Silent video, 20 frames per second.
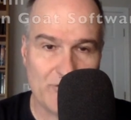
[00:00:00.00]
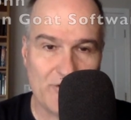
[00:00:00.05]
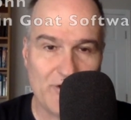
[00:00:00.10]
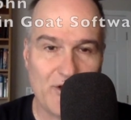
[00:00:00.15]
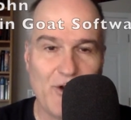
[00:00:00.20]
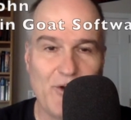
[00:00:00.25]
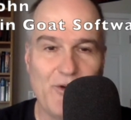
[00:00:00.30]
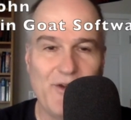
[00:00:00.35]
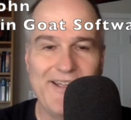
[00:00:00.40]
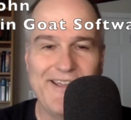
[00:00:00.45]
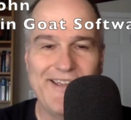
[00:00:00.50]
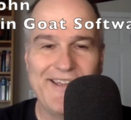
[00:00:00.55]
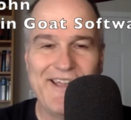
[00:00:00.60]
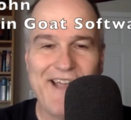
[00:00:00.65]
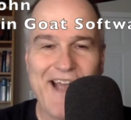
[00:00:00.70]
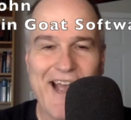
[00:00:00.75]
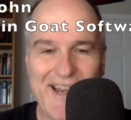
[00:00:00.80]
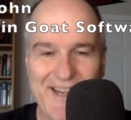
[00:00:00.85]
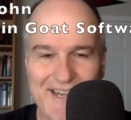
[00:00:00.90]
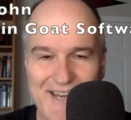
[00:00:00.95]
So
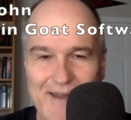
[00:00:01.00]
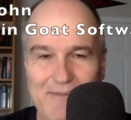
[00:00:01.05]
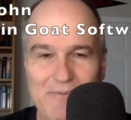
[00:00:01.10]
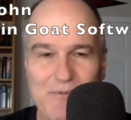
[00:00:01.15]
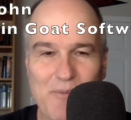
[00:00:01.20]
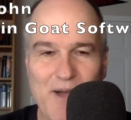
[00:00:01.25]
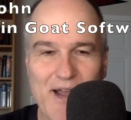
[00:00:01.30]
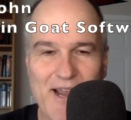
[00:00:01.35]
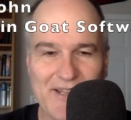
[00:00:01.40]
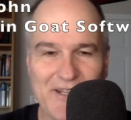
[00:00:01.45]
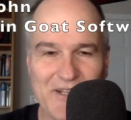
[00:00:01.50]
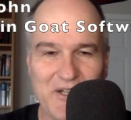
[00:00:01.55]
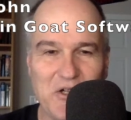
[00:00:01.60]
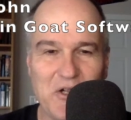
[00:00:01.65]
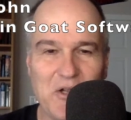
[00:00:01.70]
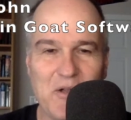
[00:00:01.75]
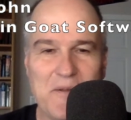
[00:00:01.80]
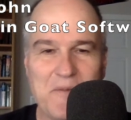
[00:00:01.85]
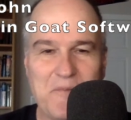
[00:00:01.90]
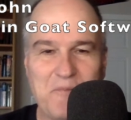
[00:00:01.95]
I named my
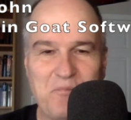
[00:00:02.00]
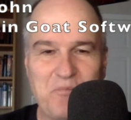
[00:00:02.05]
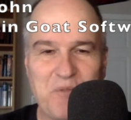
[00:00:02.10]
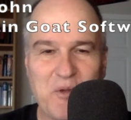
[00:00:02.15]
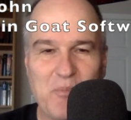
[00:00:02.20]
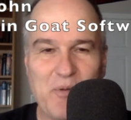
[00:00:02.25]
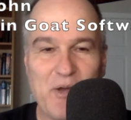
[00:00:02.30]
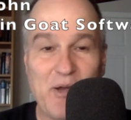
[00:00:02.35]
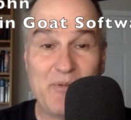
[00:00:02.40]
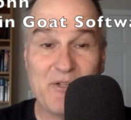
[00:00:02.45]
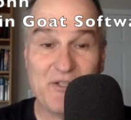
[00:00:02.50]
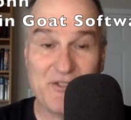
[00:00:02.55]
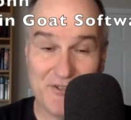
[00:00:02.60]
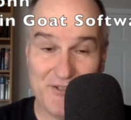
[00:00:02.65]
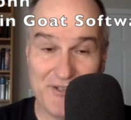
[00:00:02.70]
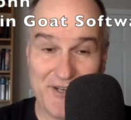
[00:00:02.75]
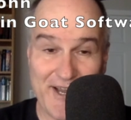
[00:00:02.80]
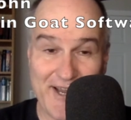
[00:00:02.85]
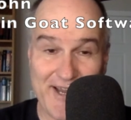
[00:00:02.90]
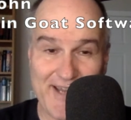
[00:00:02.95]
little puppets
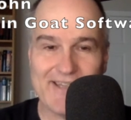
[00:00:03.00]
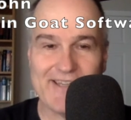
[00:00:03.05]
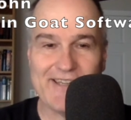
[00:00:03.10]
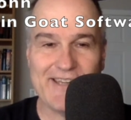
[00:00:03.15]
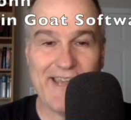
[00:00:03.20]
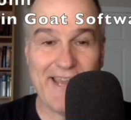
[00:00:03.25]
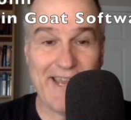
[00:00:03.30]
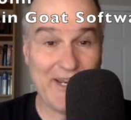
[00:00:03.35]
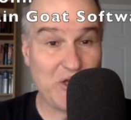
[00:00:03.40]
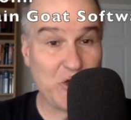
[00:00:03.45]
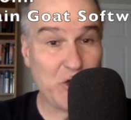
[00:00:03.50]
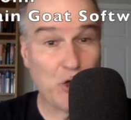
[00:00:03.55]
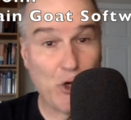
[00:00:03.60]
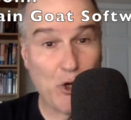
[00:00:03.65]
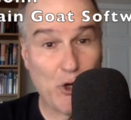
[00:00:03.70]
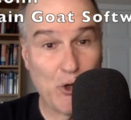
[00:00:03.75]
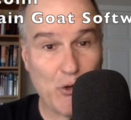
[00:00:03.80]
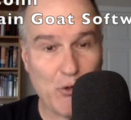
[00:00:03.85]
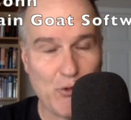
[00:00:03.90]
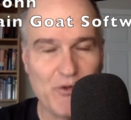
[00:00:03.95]
Nike and
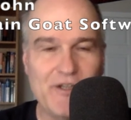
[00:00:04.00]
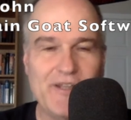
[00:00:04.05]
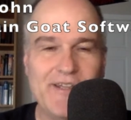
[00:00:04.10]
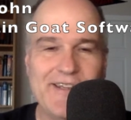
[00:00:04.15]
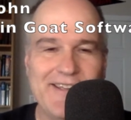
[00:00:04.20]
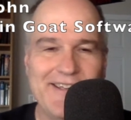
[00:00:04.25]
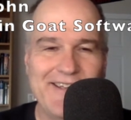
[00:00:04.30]
Cohn.